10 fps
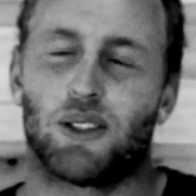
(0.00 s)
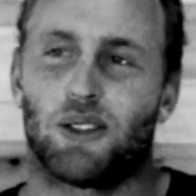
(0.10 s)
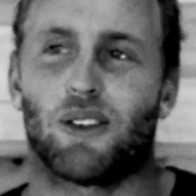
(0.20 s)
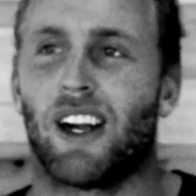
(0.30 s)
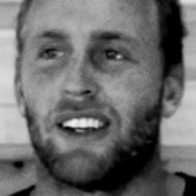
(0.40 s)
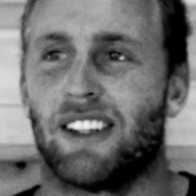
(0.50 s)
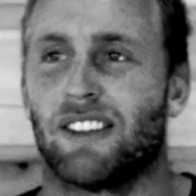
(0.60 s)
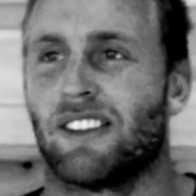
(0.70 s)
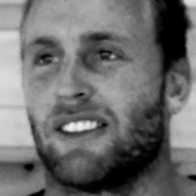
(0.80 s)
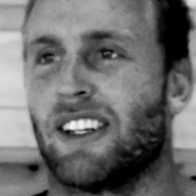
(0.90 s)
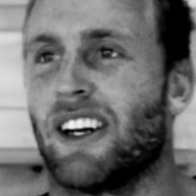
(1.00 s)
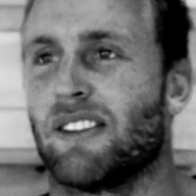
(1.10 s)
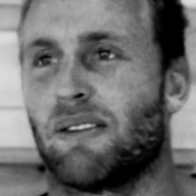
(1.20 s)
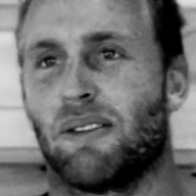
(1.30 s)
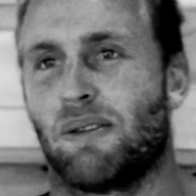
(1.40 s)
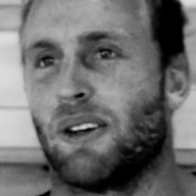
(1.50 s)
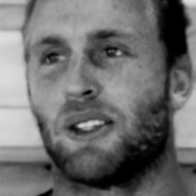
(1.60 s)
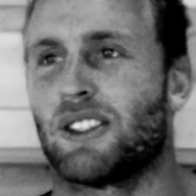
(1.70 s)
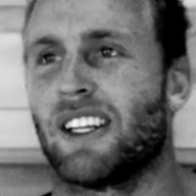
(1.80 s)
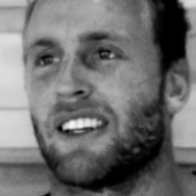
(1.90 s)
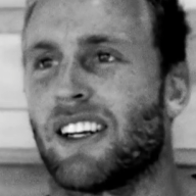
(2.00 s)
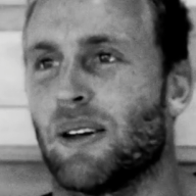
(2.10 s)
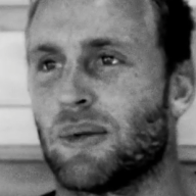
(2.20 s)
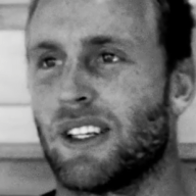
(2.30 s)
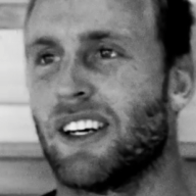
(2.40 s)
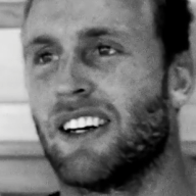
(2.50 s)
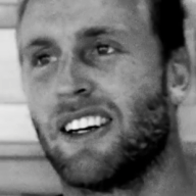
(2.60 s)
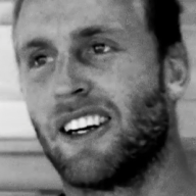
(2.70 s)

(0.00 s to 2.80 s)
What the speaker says: straight in, first set that comes to you.